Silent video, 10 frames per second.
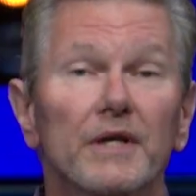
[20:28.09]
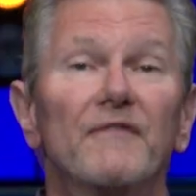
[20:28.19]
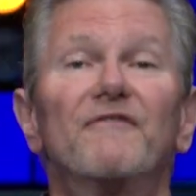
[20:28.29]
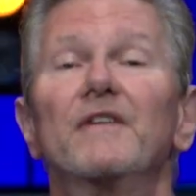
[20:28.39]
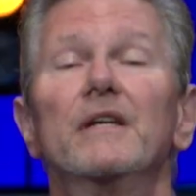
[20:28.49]
going to
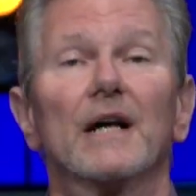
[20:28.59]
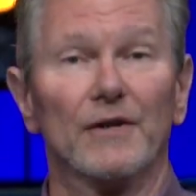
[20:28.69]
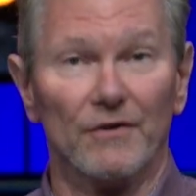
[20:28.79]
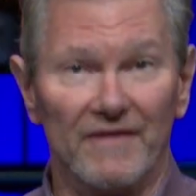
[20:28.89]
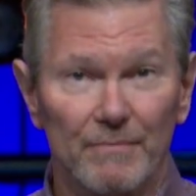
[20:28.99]
feed
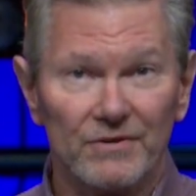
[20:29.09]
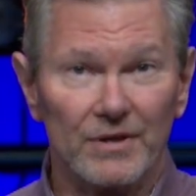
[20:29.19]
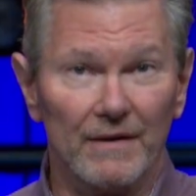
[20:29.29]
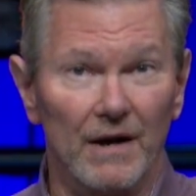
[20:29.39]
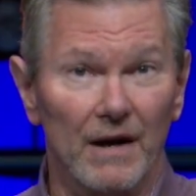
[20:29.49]
on November
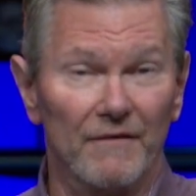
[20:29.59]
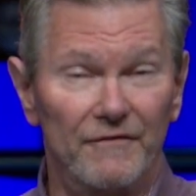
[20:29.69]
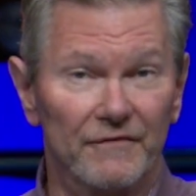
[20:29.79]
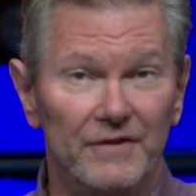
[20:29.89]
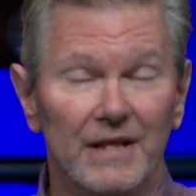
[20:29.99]

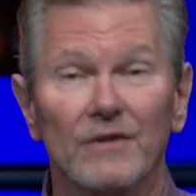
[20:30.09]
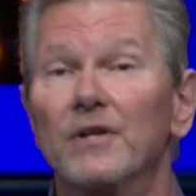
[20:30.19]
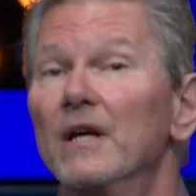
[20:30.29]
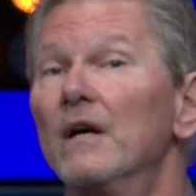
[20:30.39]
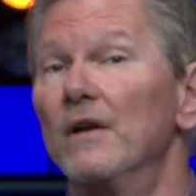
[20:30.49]
15th
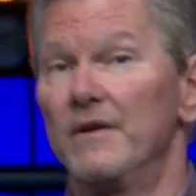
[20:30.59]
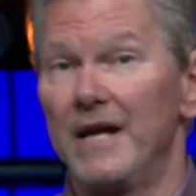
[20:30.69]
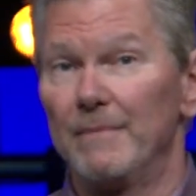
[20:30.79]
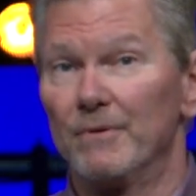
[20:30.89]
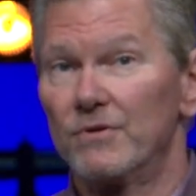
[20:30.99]
uh,
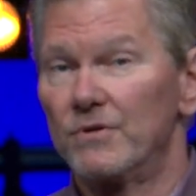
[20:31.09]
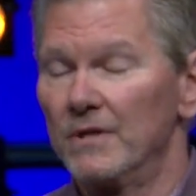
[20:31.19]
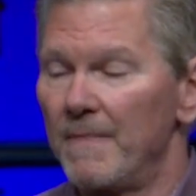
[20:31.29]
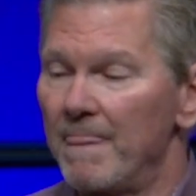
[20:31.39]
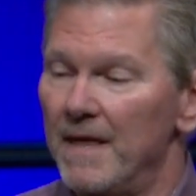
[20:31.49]
neighbors
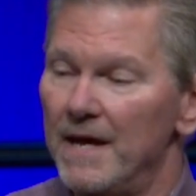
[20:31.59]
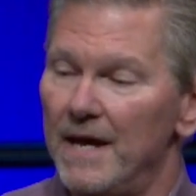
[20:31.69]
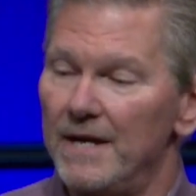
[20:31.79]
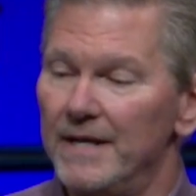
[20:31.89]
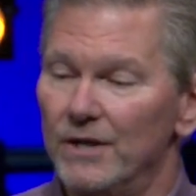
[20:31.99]

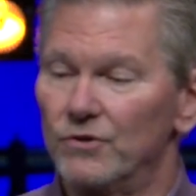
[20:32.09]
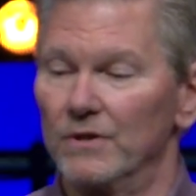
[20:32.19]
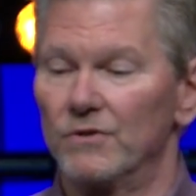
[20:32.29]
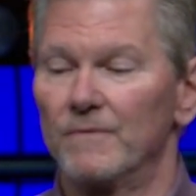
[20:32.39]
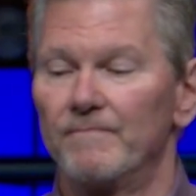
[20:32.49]
and
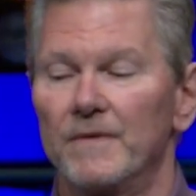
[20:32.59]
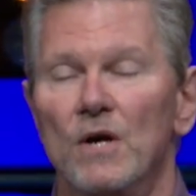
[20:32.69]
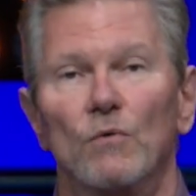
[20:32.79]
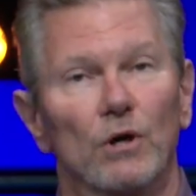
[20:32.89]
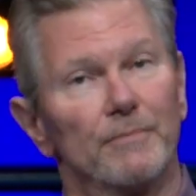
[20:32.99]
nations.
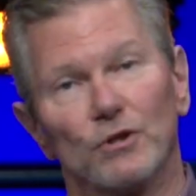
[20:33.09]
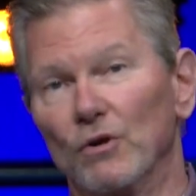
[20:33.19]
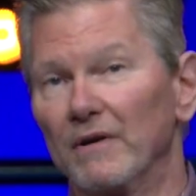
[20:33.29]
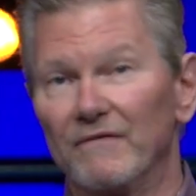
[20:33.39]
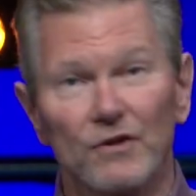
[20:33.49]
We're going to be
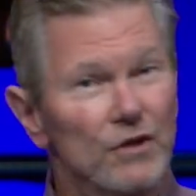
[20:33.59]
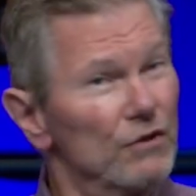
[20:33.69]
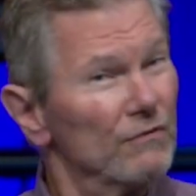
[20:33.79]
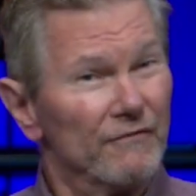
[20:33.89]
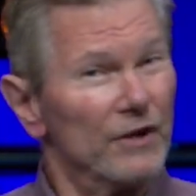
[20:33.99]
showing
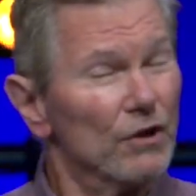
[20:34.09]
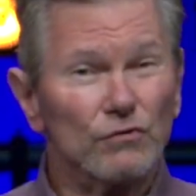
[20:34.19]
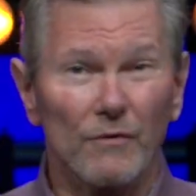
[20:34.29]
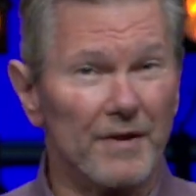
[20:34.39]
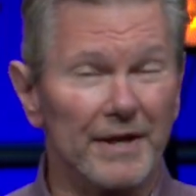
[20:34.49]
video,
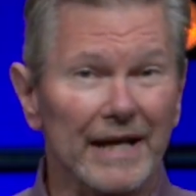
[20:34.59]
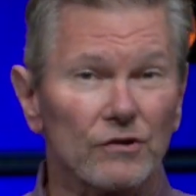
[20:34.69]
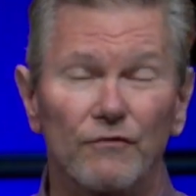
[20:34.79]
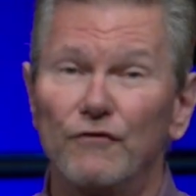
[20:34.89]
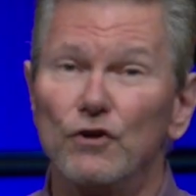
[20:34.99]
videos over the
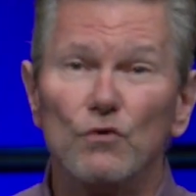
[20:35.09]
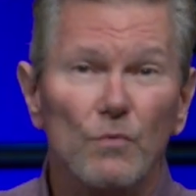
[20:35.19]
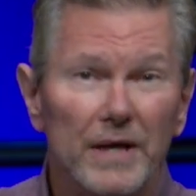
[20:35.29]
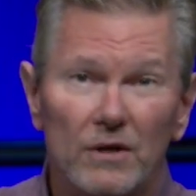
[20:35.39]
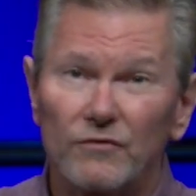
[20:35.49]
next few
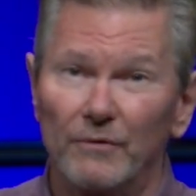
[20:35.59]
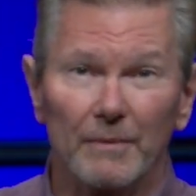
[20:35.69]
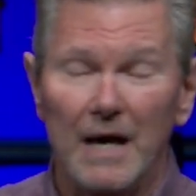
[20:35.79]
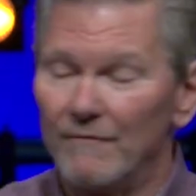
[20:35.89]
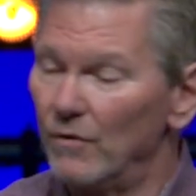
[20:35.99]
weeks from
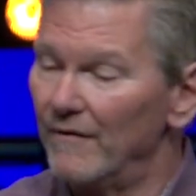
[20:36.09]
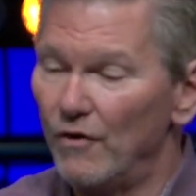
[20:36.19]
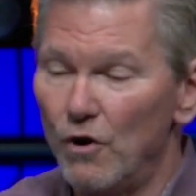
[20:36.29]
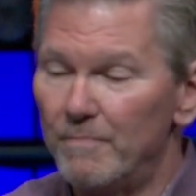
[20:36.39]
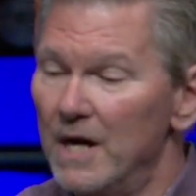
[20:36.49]
Convoy of
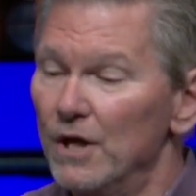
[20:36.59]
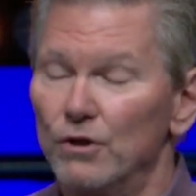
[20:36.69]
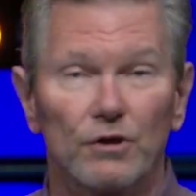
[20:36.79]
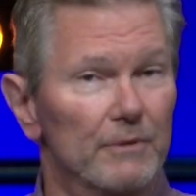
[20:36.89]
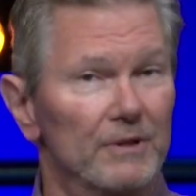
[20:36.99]
Hope.
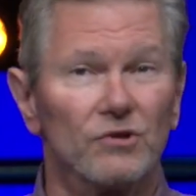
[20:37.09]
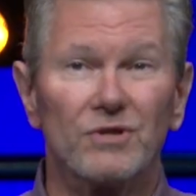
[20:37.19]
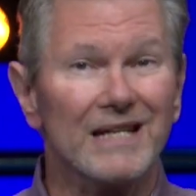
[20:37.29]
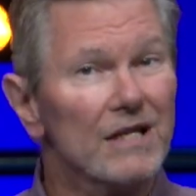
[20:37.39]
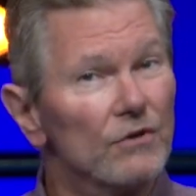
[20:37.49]
You're going to be
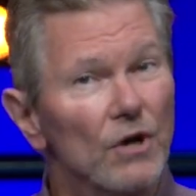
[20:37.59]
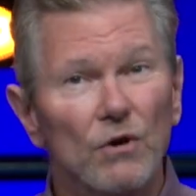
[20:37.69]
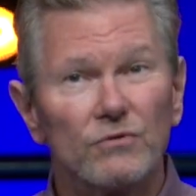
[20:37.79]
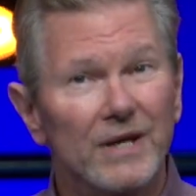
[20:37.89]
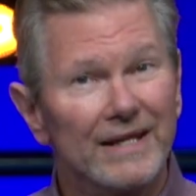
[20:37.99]
seeing
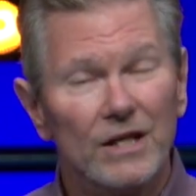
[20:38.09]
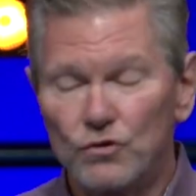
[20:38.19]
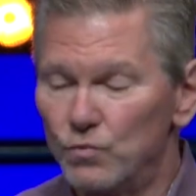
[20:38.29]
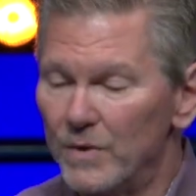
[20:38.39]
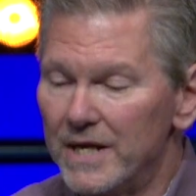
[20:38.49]
those
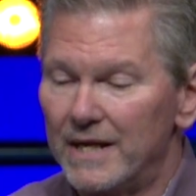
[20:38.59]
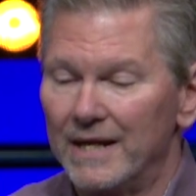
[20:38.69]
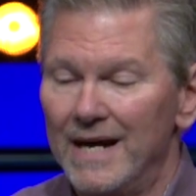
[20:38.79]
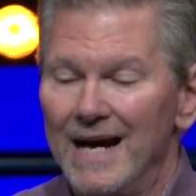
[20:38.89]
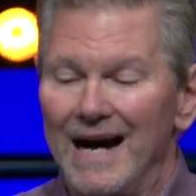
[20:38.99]
each week
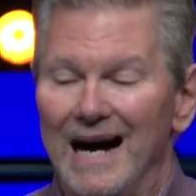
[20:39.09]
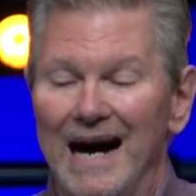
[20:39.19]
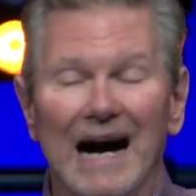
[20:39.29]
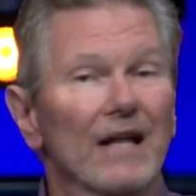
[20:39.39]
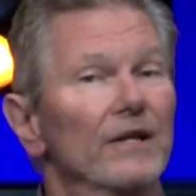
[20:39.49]

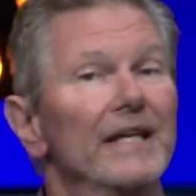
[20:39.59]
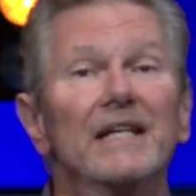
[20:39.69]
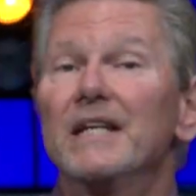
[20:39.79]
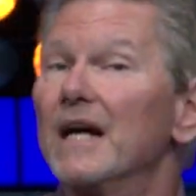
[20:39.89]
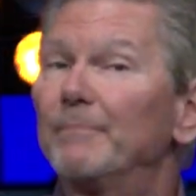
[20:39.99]
uh,
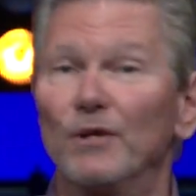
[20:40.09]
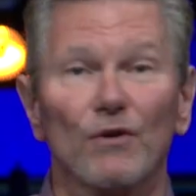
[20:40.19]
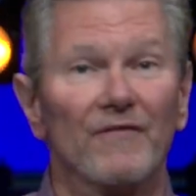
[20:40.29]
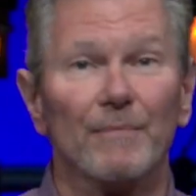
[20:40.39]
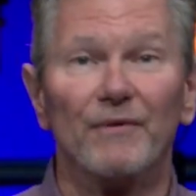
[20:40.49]
leading up to
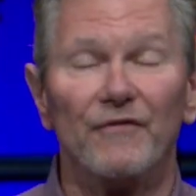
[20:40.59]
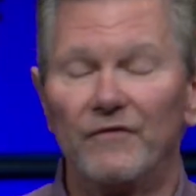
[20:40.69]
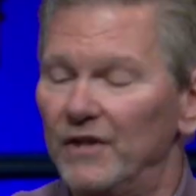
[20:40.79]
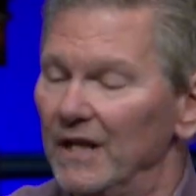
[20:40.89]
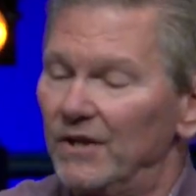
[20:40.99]
November
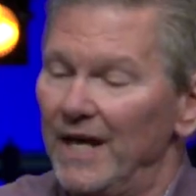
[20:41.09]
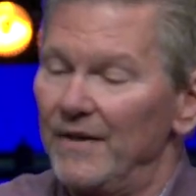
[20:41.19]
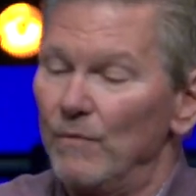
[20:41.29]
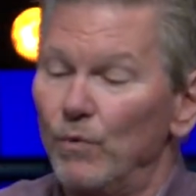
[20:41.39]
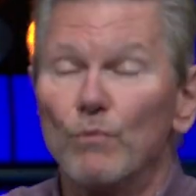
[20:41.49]
15th, and
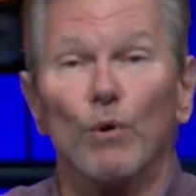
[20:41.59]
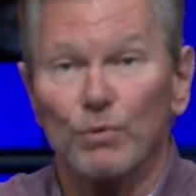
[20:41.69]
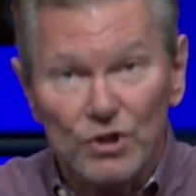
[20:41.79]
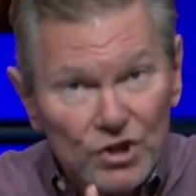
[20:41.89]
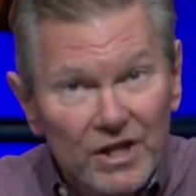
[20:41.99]
then we will
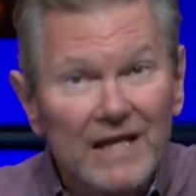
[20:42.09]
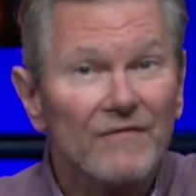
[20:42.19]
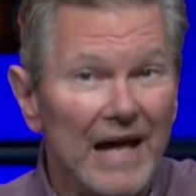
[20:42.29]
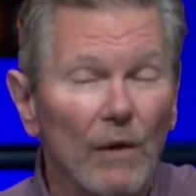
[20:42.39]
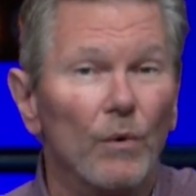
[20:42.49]
receive
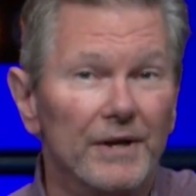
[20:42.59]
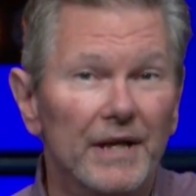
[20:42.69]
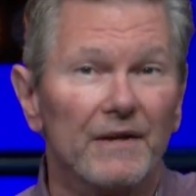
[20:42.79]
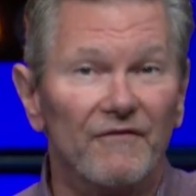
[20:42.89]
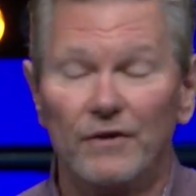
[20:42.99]
that one
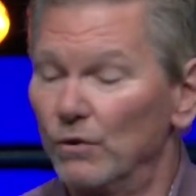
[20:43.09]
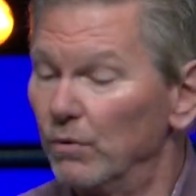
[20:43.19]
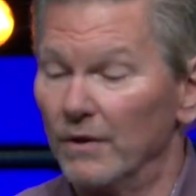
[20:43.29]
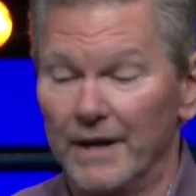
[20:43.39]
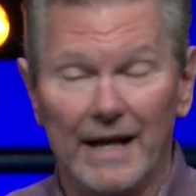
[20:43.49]
day to feed the
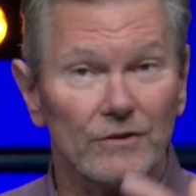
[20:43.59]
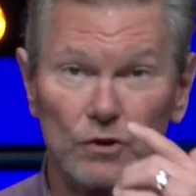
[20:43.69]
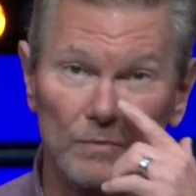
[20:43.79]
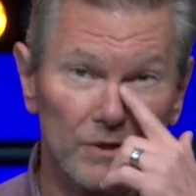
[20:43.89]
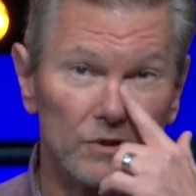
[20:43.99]
world. And I
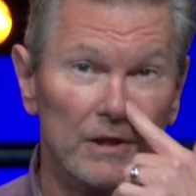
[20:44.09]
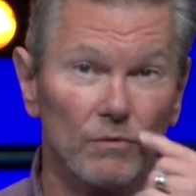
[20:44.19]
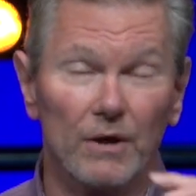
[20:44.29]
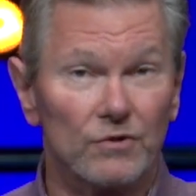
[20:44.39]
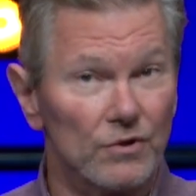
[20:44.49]
just want to say
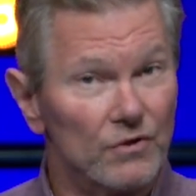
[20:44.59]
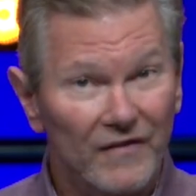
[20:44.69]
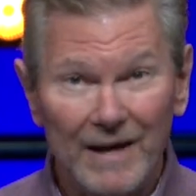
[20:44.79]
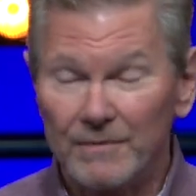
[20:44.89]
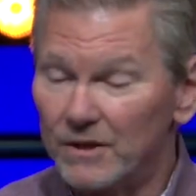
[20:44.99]
to our church
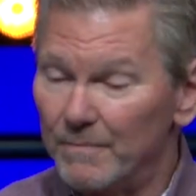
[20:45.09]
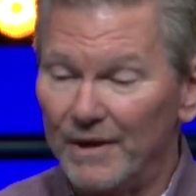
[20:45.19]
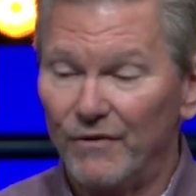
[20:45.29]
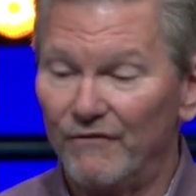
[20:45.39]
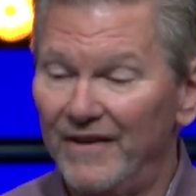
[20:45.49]
family, to
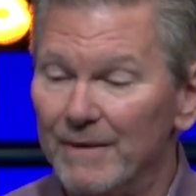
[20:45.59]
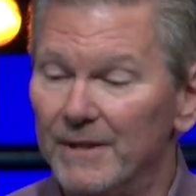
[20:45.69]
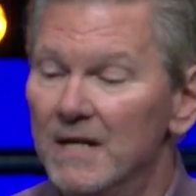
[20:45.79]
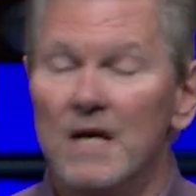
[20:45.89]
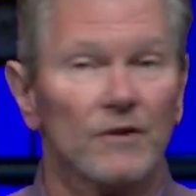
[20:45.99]
Bethel
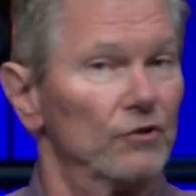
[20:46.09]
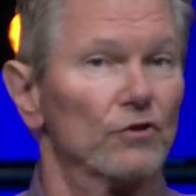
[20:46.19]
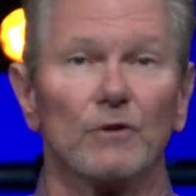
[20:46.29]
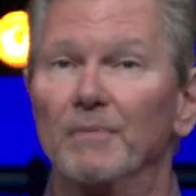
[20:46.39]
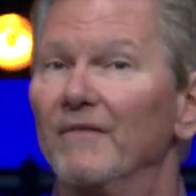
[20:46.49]
family, this
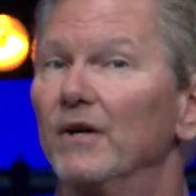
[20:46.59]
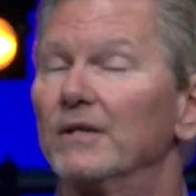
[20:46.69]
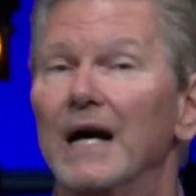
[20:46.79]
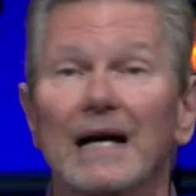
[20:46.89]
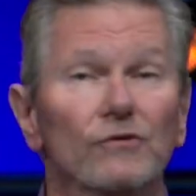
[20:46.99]
is above our
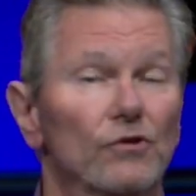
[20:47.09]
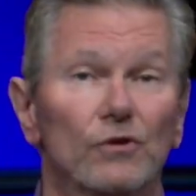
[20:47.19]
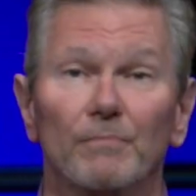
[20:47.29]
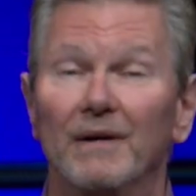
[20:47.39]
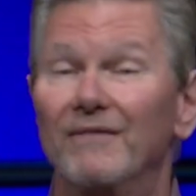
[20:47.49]
tithes, this is
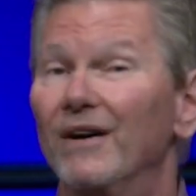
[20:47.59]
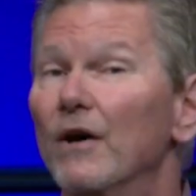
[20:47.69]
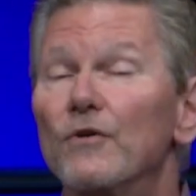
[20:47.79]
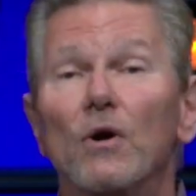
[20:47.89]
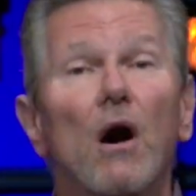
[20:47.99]
above
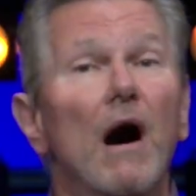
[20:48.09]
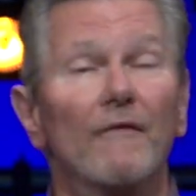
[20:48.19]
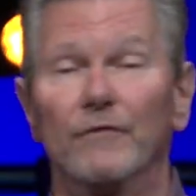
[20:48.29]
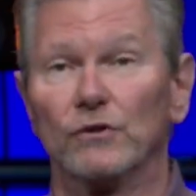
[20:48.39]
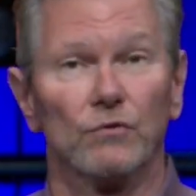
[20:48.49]
other offerings.